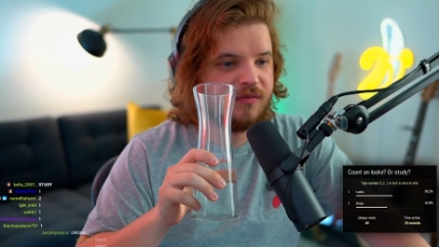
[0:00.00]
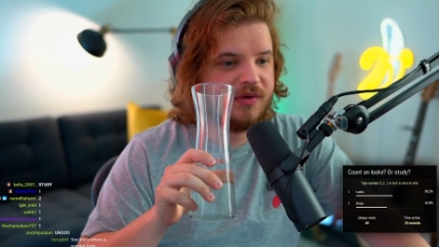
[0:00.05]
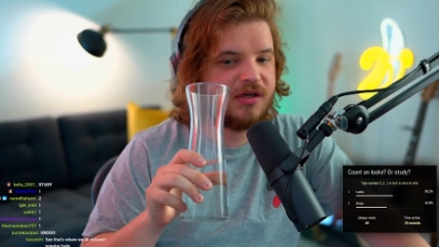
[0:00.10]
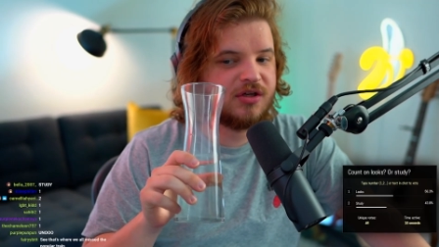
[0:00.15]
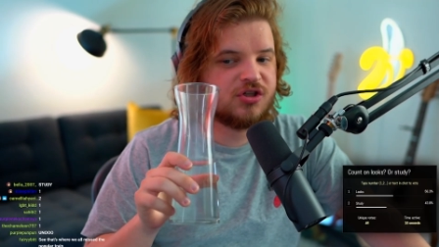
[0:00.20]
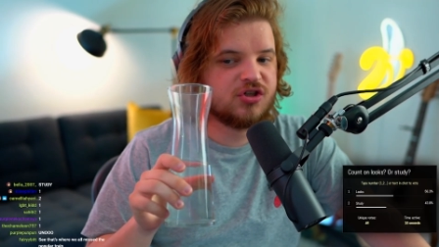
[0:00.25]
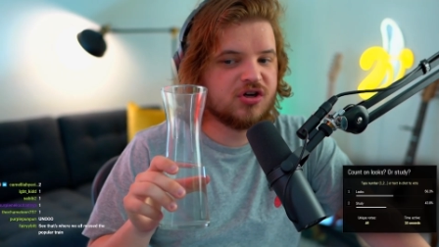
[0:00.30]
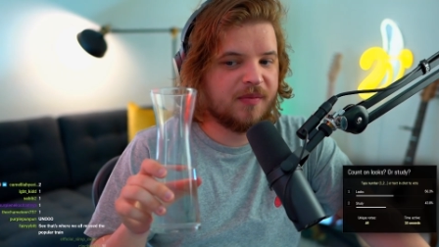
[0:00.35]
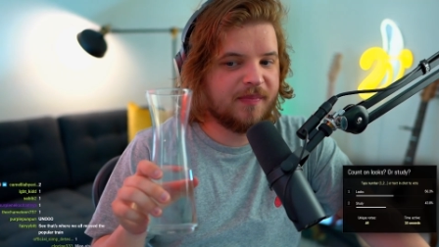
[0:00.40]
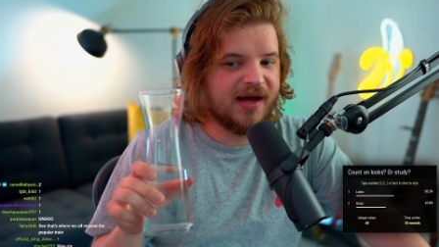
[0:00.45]
We
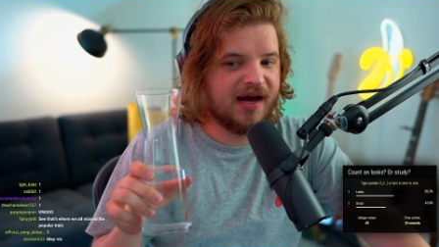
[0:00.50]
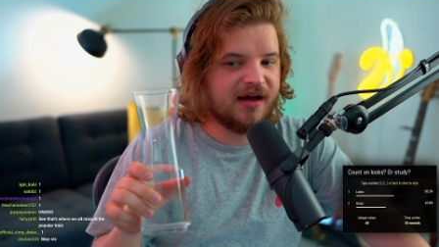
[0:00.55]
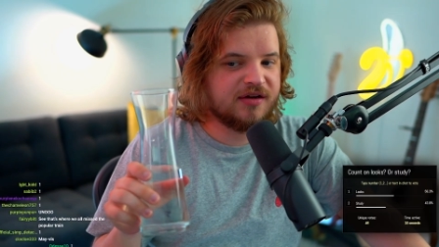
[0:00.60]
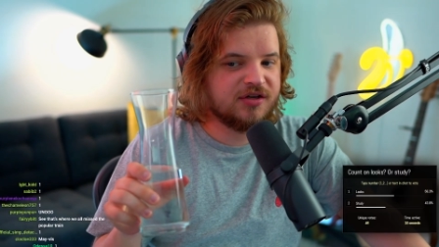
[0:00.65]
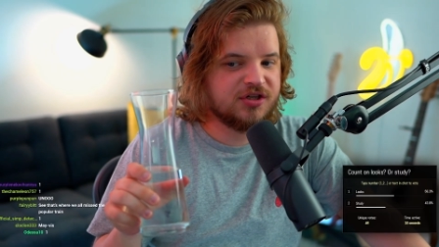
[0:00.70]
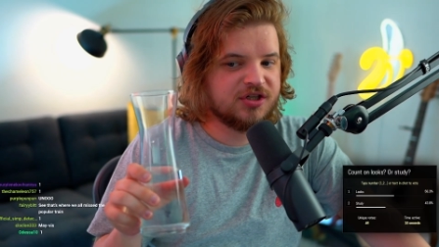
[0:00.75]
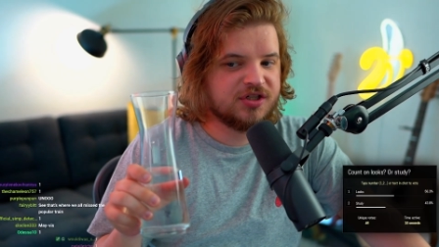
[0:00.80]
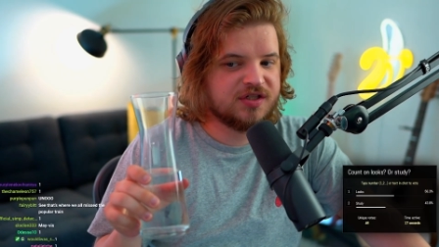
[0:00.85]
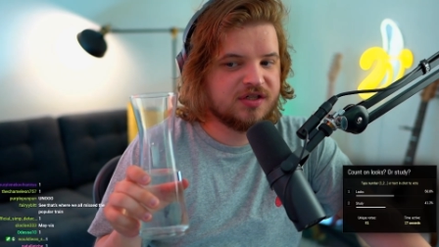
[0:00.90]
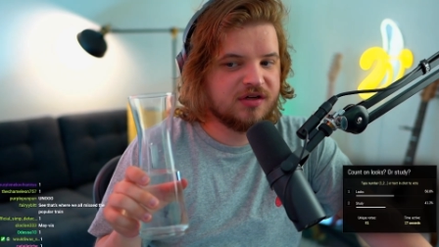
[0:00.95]
could drop out
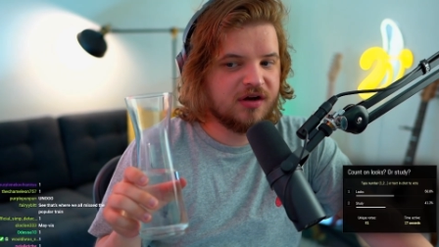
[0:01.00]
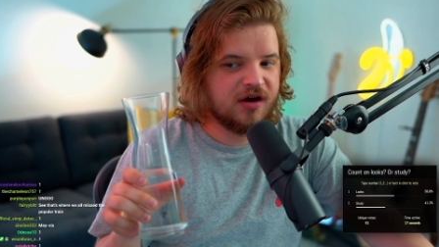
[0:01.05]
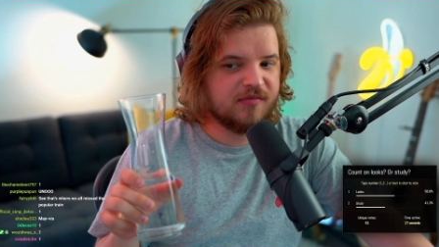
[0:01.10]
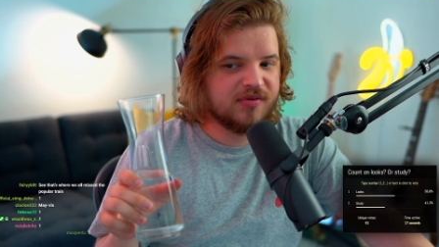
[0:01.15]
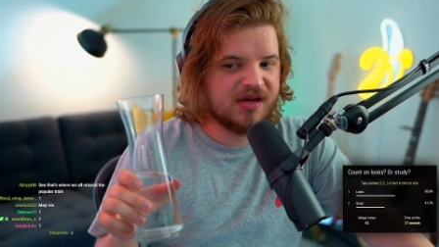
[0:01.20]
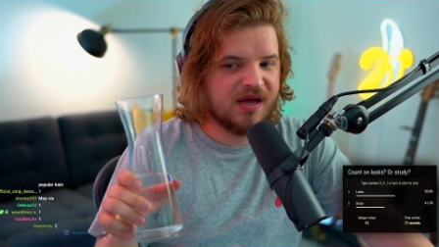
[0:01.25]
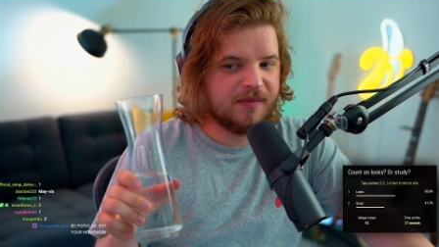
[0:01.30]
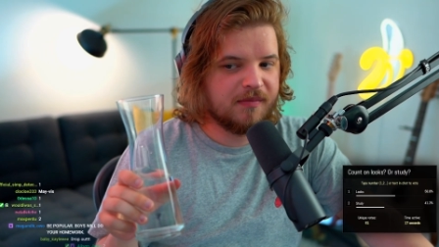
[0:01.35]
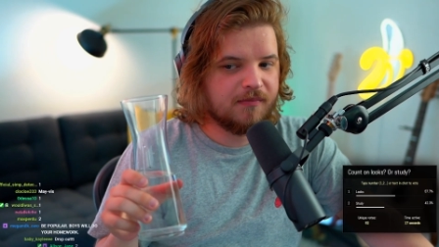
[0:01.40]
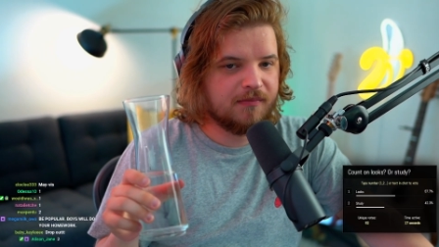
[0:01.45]
and just, you know,
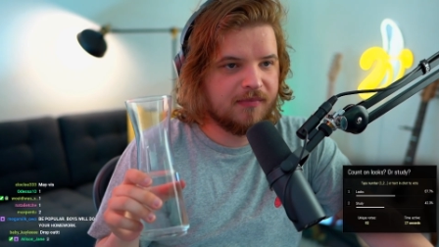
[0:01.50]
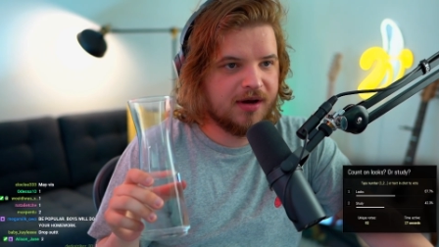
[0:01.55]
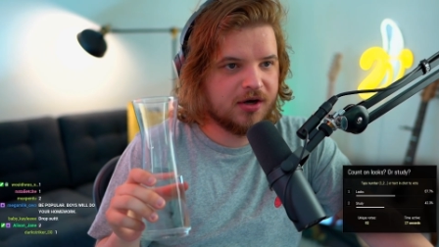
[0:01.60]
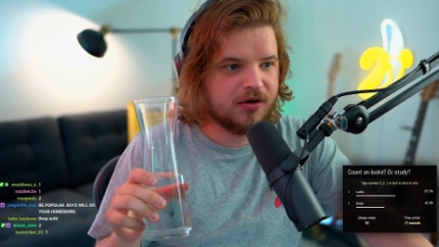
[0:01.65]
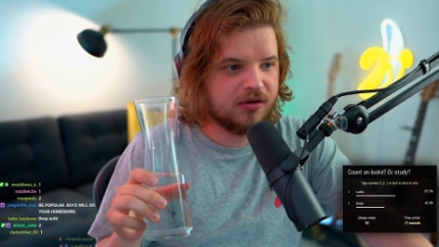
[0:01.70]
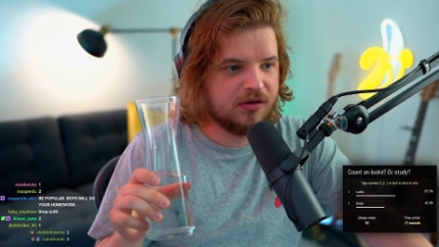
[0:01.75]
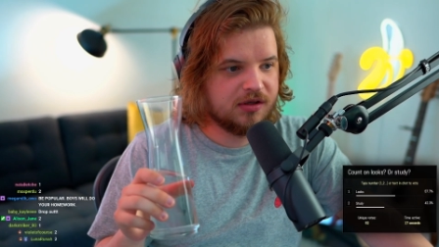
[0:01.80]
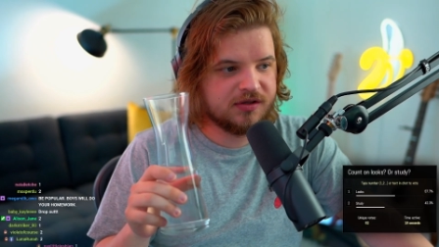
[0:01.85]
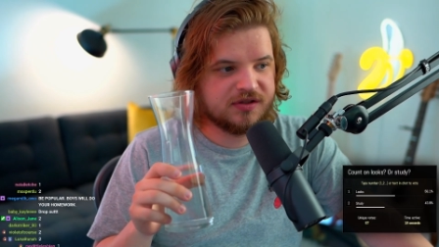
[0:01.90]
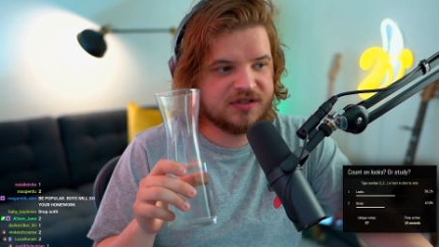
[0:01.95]
become a
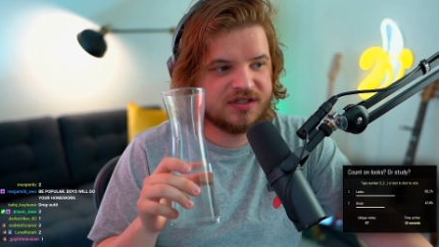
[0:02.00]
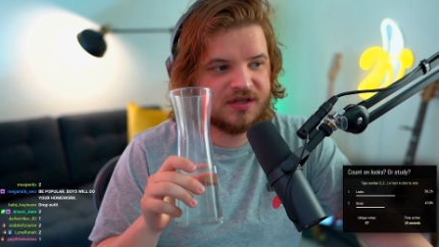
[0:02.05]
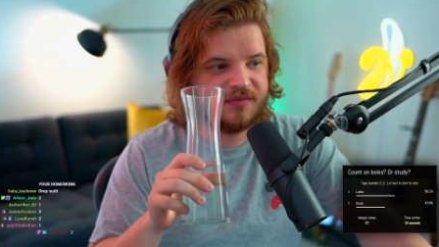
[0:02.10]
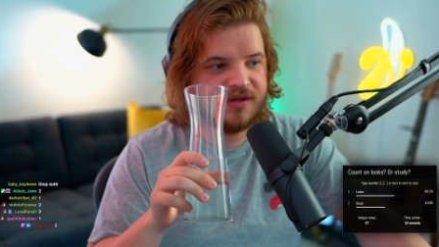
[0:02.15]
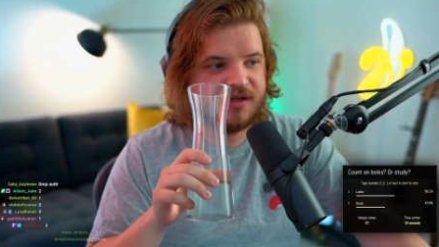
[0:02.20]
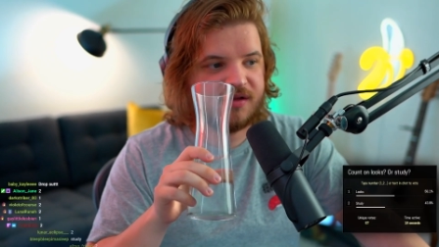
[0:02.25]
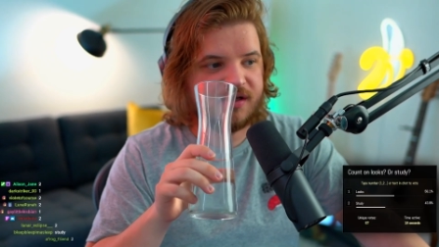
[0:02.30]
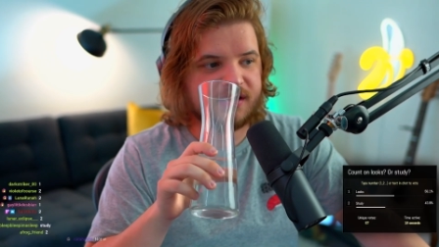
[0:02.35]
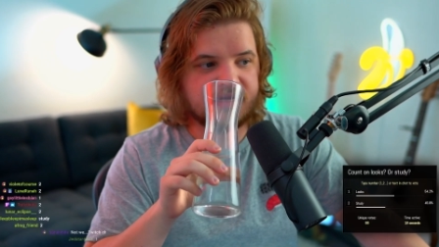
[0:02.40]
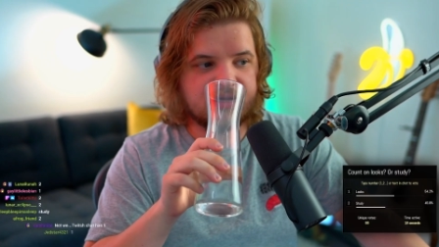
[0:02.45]
model or
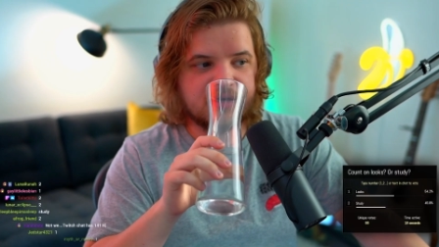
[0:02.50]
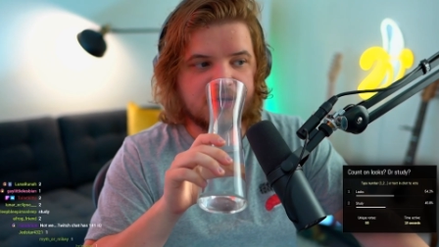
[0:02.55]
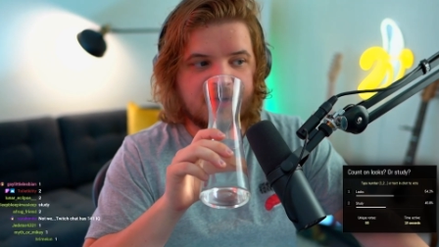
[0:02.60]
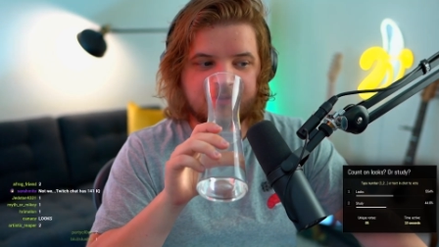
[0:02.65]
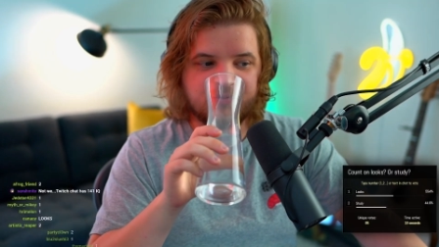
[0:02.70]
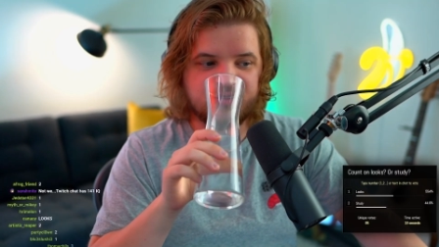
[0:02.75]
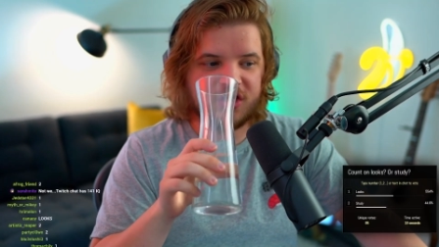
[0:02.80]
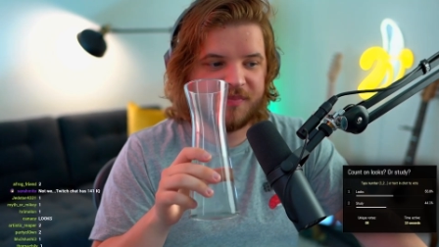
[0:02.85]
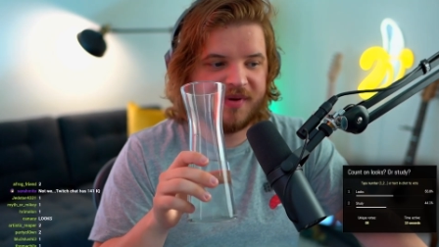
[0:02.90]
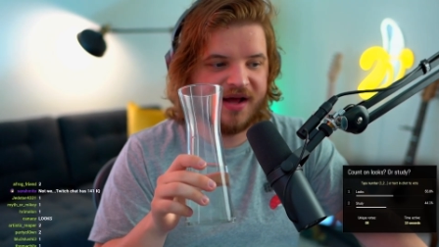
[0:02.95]
something like that.
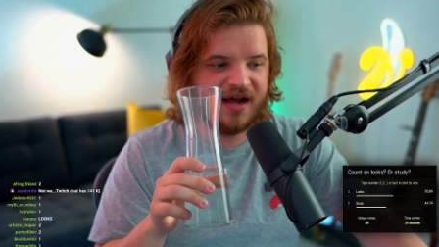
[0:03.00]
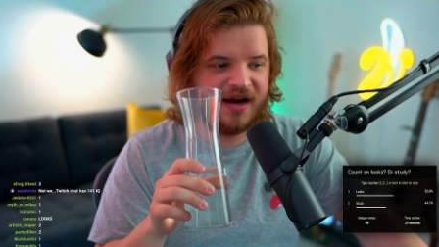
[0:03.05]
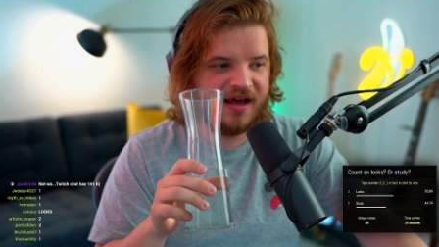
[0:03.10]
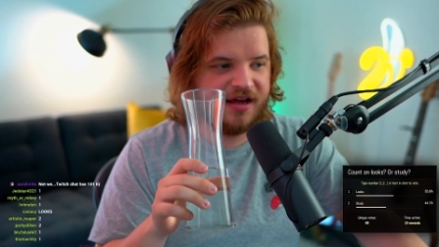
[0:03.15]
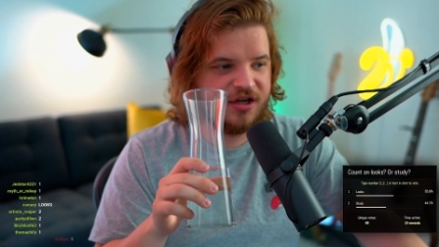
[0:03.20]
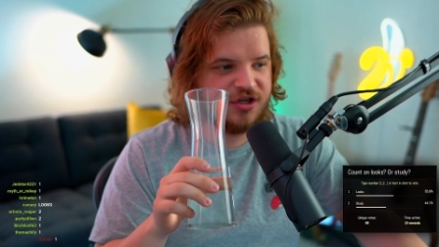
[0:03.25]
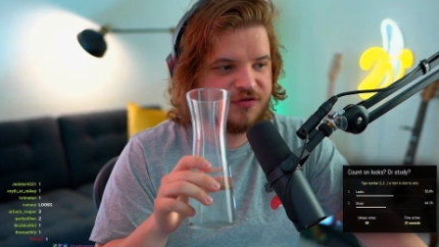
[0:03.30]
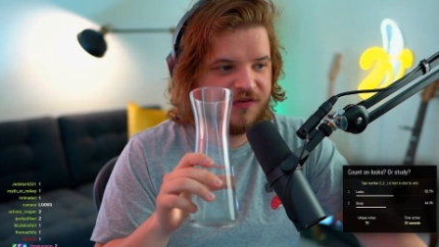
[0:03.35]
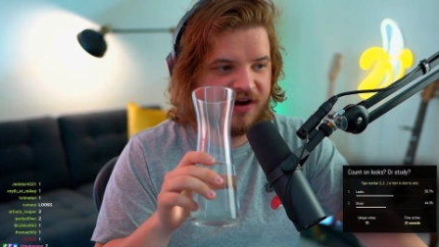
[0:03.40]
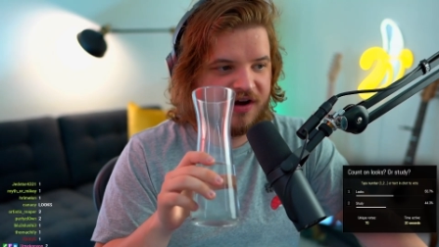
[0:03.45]
Drop out at age